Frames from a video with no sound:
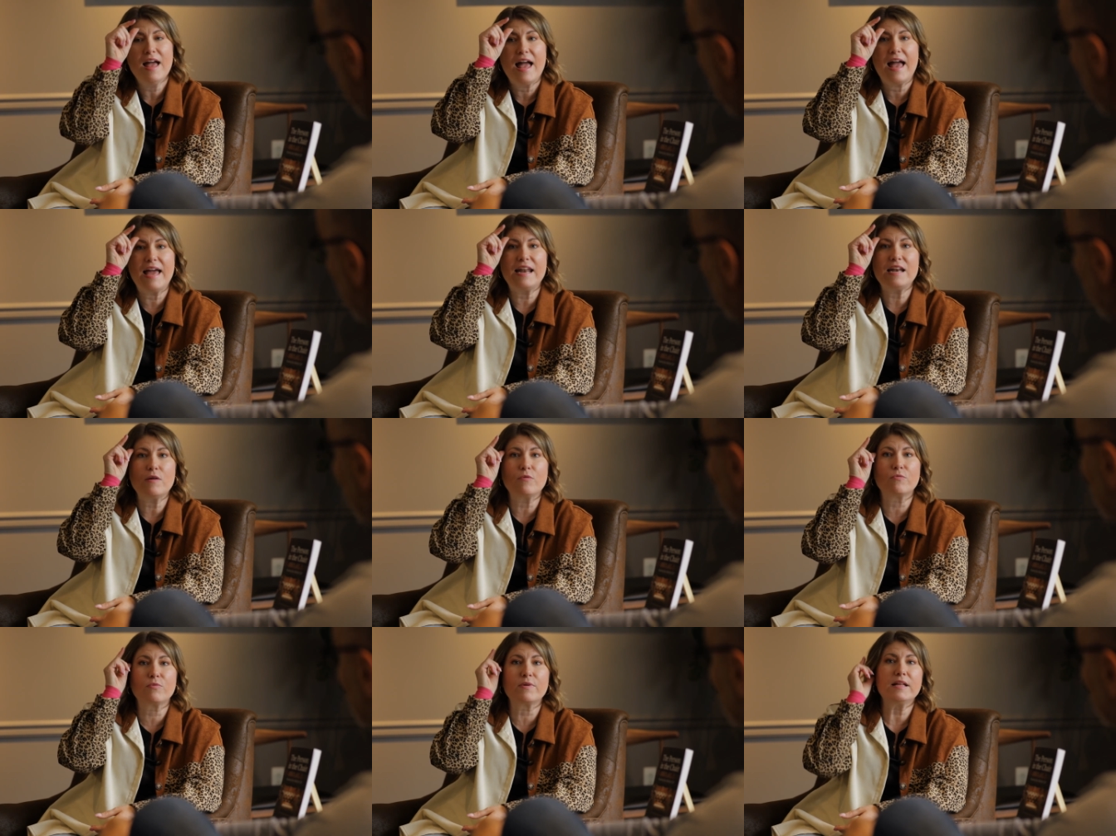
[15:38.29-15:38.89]

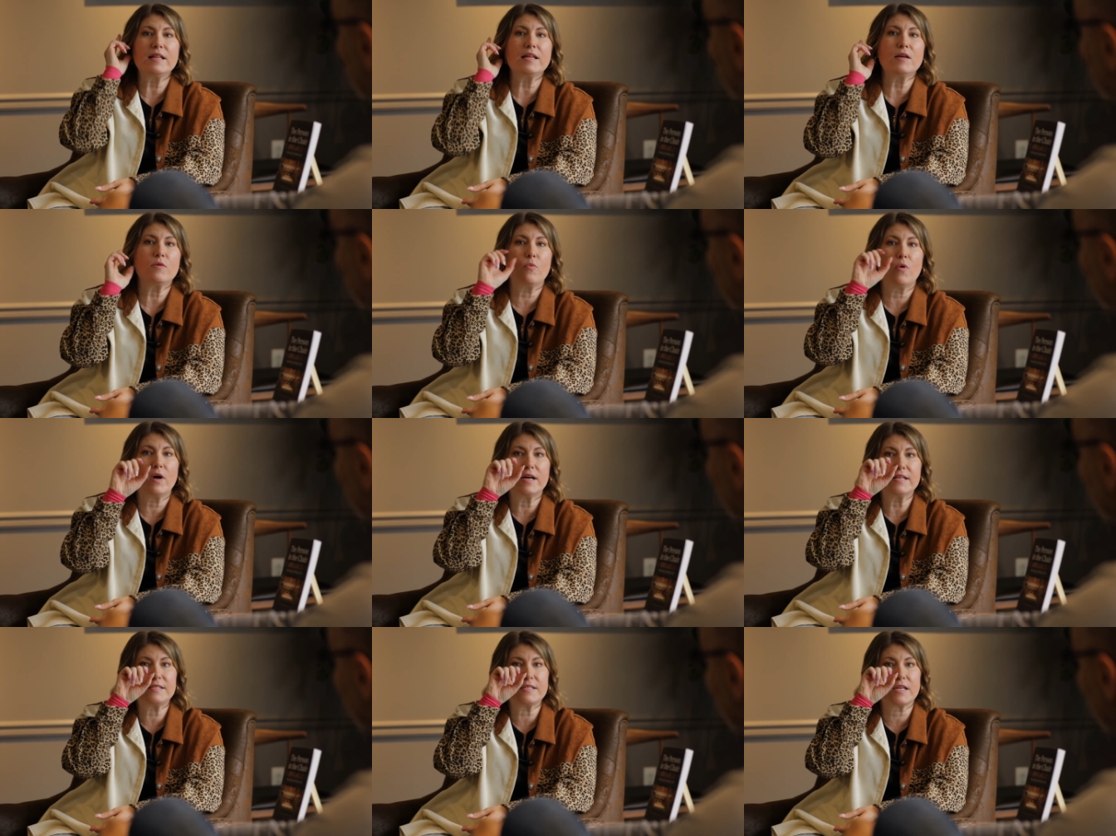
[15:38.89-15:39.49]
And it really
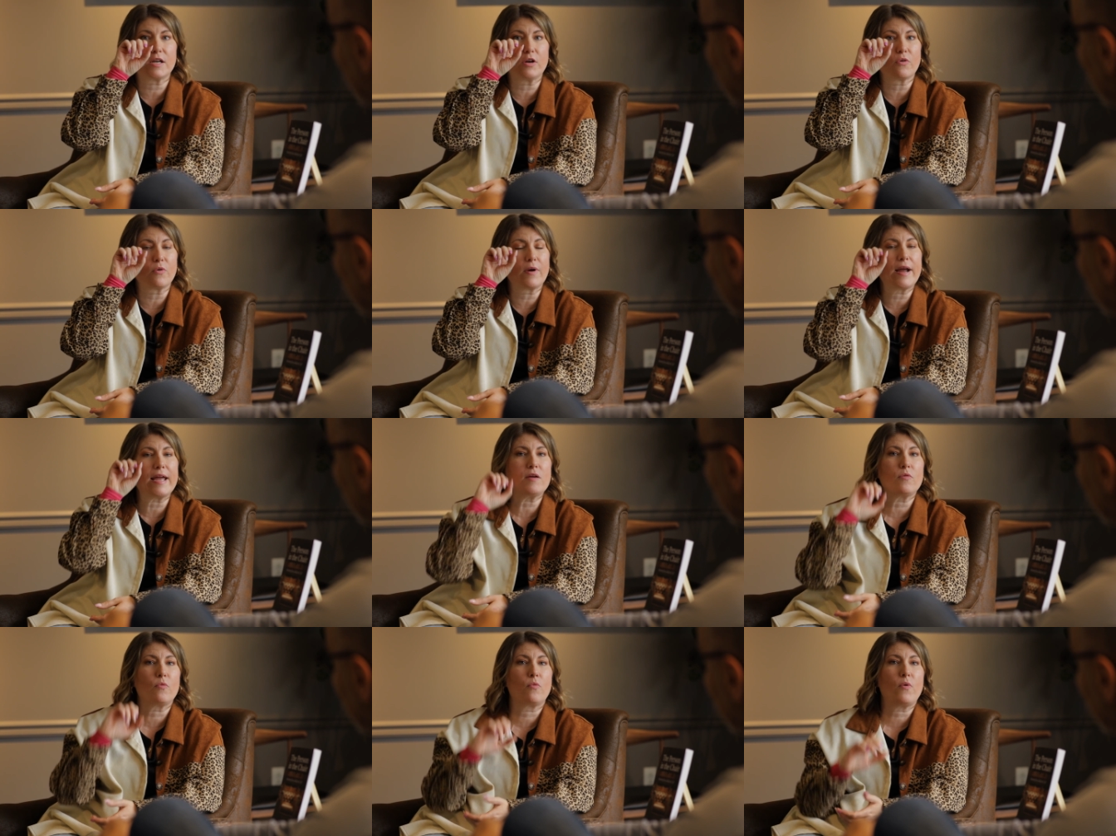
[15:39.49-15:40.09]
was a
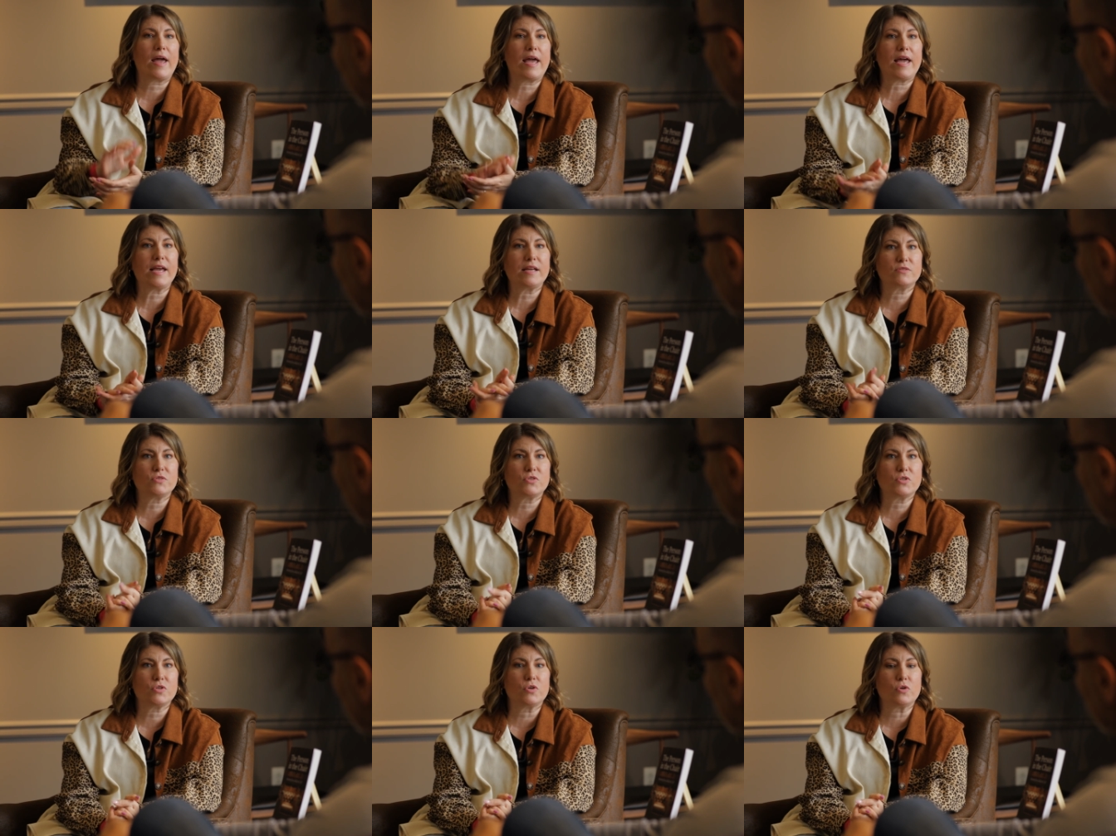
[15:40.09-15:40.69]
great way
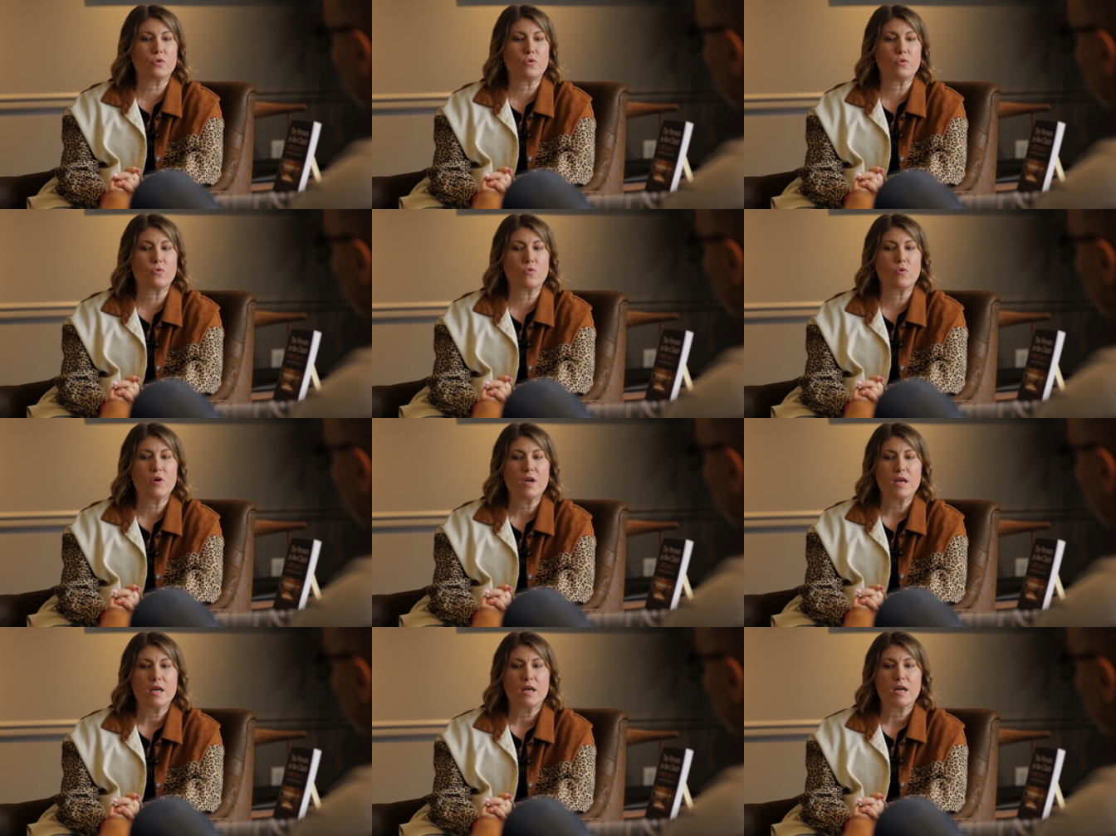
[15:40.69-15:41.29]

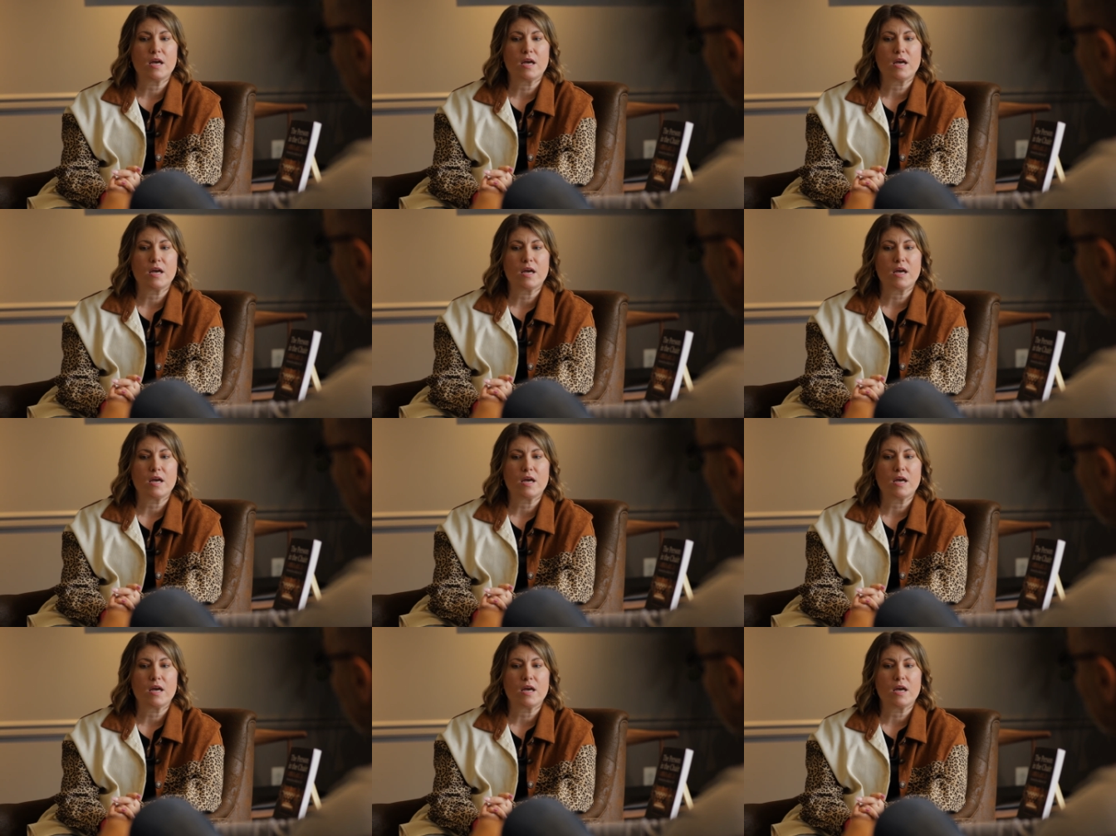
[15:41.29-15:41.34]
to